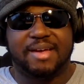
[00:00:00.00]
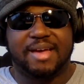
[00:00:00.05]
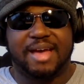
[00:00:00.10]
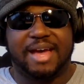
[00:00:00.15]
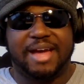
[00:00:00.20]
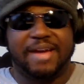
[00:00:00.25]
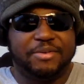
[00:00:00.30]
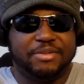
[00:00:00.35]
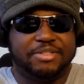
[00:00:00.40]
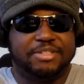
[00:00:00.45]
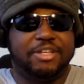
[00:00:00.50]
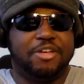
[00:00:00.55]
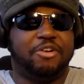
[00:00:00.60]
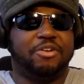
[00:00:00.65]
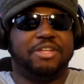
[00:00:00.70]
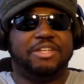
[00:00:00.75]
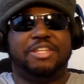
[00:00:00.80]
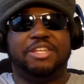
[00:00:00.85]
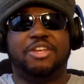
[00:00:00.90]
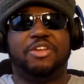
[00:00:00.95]
I will
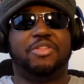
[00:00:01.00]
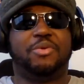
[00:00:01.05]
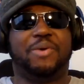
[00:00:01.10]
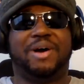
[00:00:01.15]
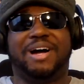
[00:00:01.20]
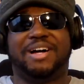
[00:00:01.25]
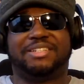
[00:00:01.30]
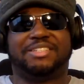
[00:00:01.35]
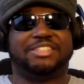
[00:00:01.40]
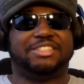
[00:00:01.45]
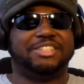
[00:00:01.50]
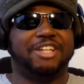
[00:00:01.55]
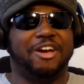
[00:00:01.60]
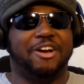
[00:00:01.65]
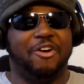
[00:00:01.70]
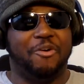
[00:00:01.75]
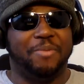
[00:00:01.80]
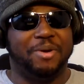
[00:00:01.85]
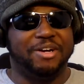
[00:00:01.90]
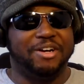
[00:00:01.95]
still continue to watch the
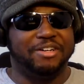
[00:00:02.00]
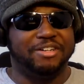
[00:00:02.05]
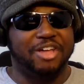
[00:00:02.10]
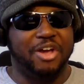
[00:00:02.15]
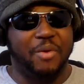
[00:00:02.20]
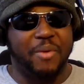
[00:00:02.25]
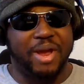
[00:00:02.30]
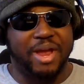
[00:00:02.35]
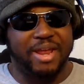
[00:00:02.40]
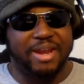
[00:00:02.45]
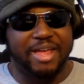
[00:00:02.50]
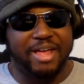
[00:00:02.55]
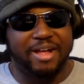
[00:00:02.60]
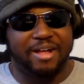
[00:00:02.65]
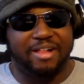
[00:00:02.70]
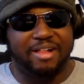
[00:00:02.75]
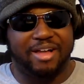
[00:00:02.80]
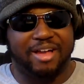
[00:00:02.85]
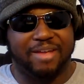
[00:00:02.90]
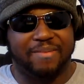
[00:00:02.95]
show, but there's no way in
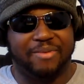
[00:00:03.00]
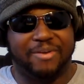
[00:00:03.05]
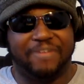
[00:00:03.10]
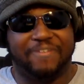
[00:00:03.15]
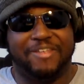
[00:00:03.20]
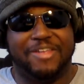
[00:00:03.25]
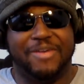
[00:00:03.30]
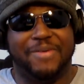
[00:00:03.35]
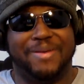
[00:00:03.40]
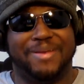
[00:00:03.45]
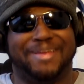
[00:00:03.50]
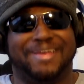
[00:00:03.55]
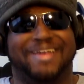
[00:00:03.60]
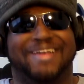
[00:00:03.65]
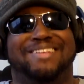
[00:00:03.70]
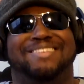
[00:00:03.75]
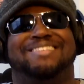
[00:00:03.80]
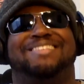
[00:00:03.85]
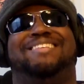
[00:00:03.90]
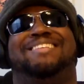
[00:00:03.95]
hell I am reviewing
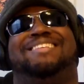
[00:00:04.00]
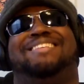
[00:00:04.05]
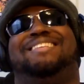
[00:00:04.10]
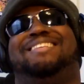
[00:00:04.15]
it.